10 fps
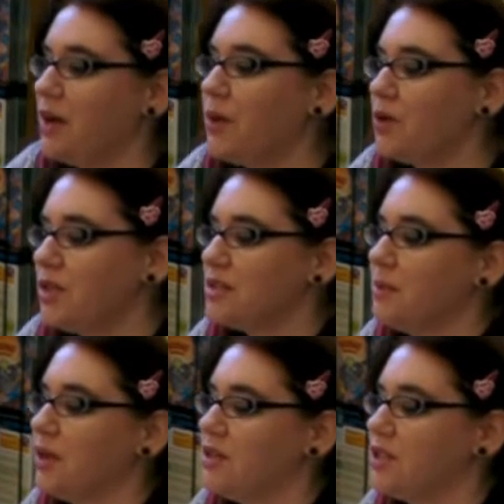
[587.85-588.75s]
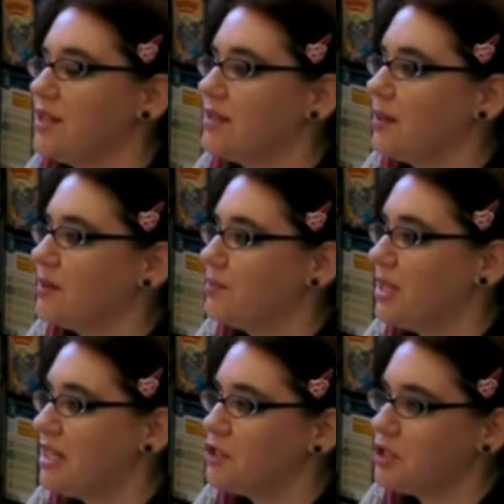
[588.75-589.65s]
wrote this book just as a
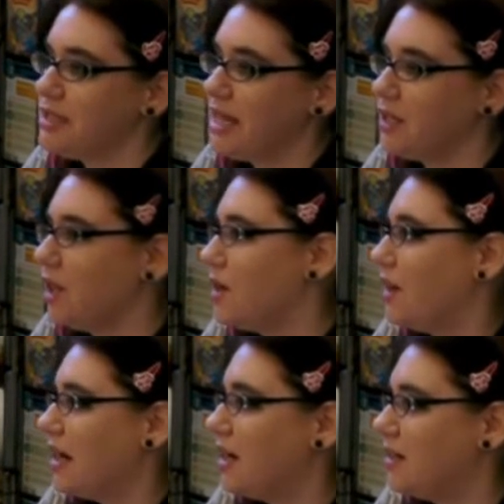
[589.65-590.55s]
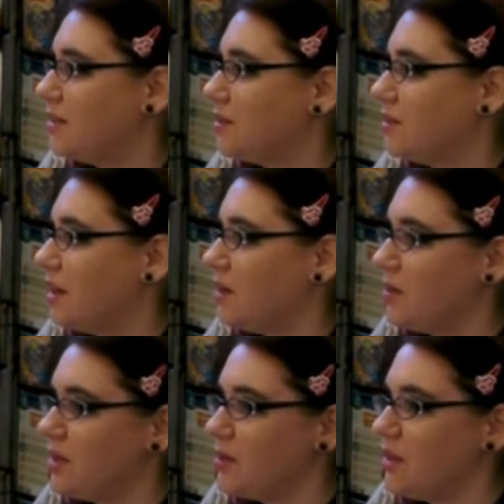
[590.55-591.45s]
potential standalone,
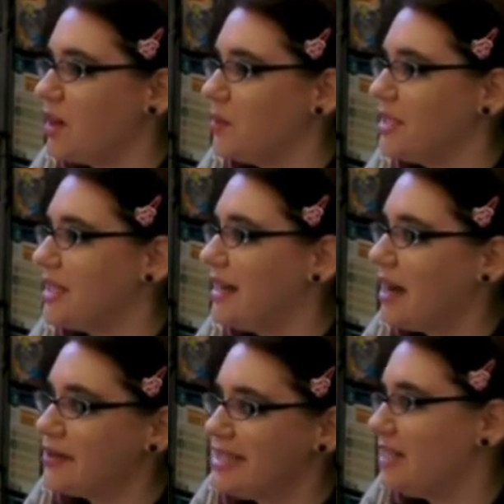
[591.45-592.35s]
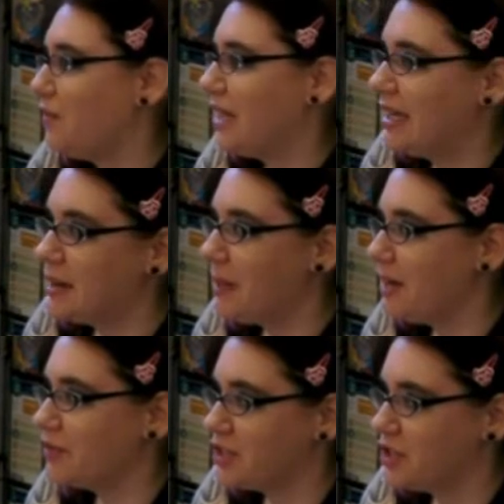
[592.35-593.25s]
and then we thought we'd send it out to see if we could get a bite
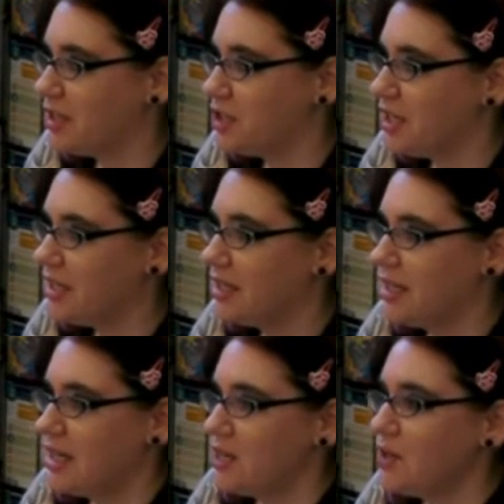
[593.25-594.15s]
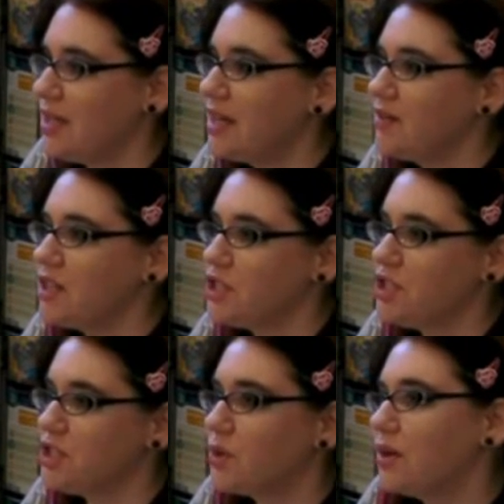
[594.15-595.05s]
for a trilogy. So at the end of this,
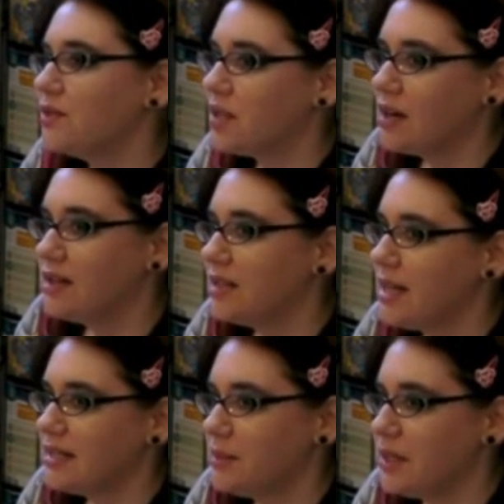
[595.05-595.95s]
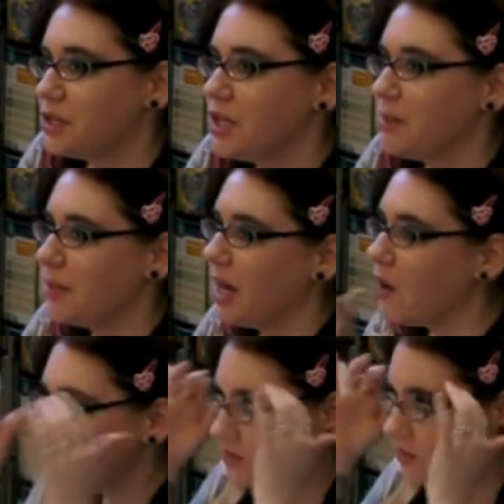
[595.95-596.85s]
she's sort of starting to take some leadership, but I
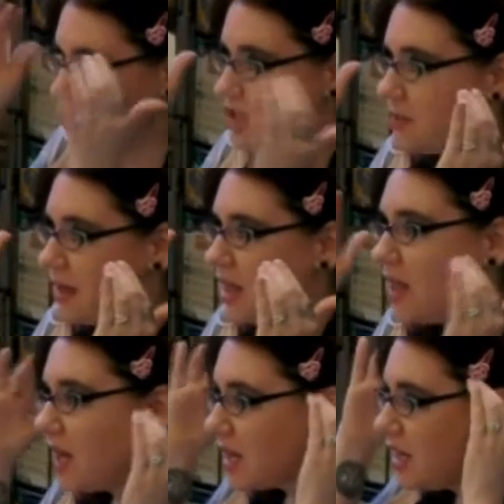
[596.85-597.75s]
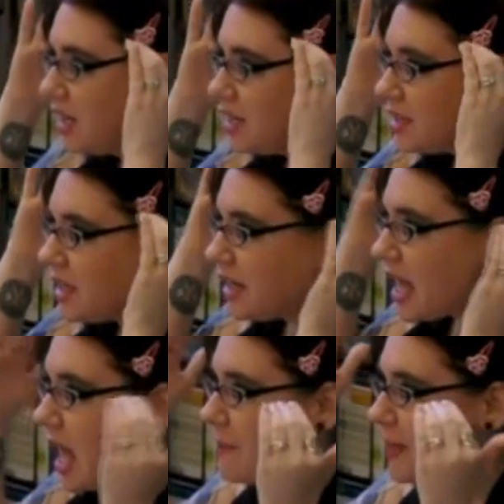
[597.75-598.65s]
always envision in my like, this like
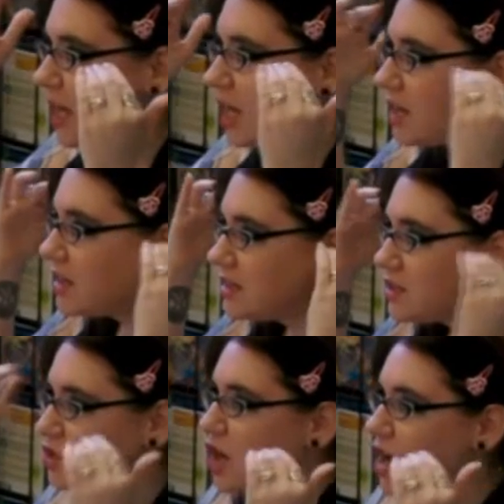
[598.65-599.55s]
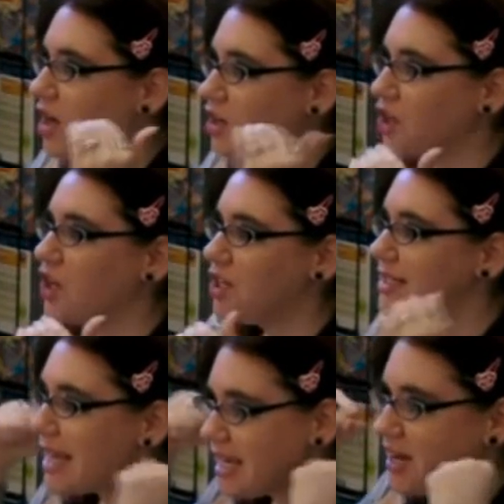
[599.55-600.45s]
epic, strong girl
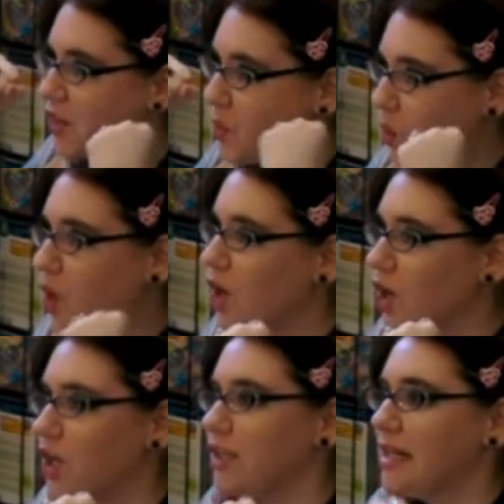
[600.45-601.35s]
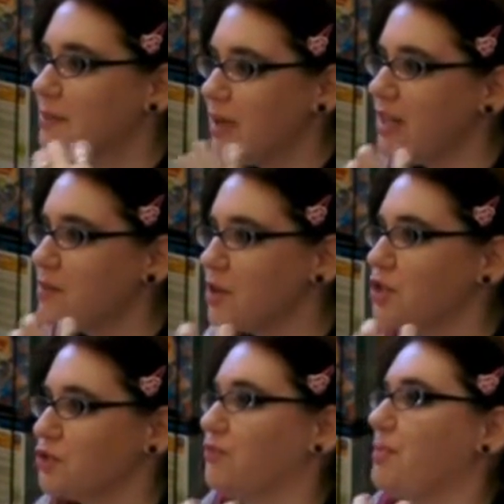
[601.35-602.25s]
taking on the world, like being the most
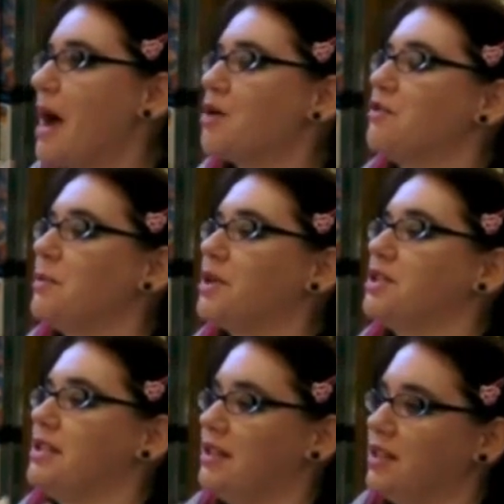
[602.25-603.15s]
powerful person in